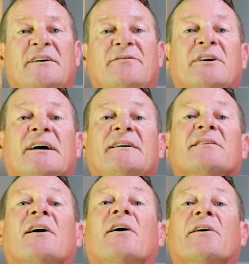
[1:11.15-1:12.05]
If you
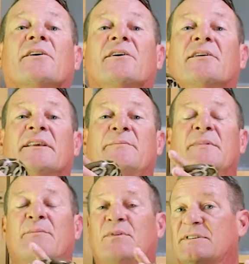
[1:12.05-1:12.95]
guys aren't currently
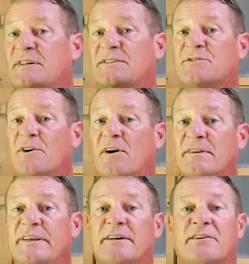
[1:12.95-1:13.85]
members, I
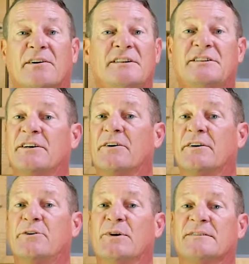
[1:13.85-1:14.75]
strongly encourage you to go
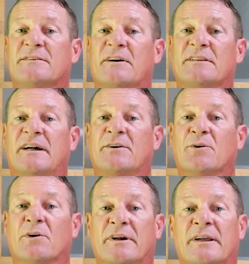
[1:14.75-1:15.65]
to
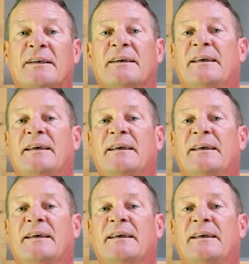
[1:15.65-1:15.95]
usark.org.